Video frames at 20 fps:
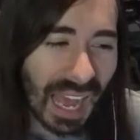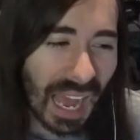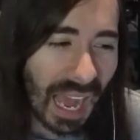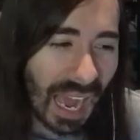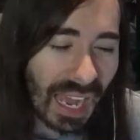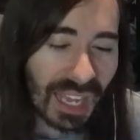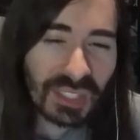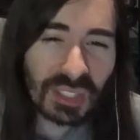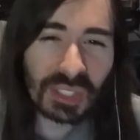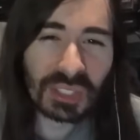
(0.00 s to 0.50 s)

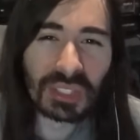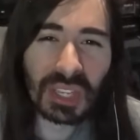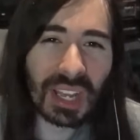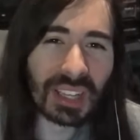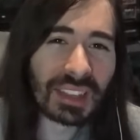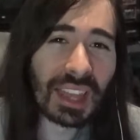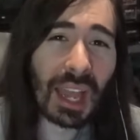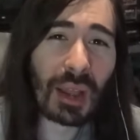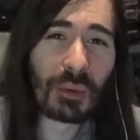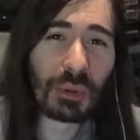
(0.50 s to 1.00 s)
I just
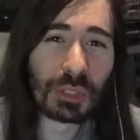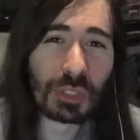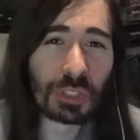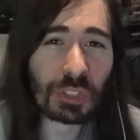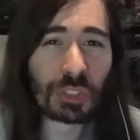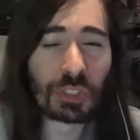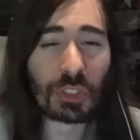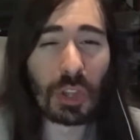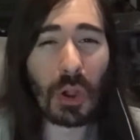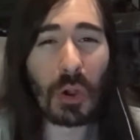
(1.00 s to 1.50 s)
thought that was
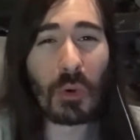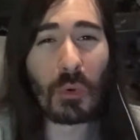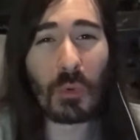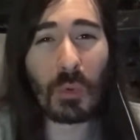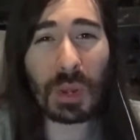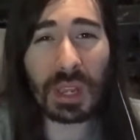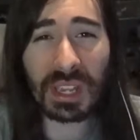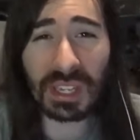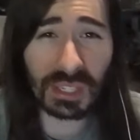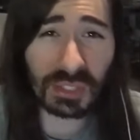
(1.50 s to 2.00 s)
so
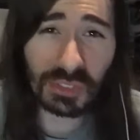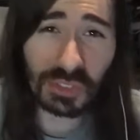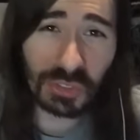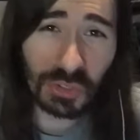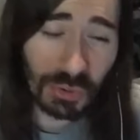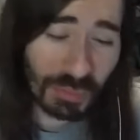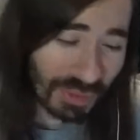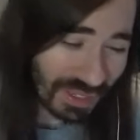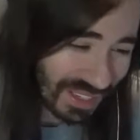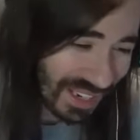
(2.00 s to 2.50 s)
weak and
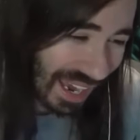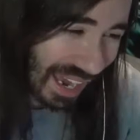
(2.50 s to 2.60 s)
stupid.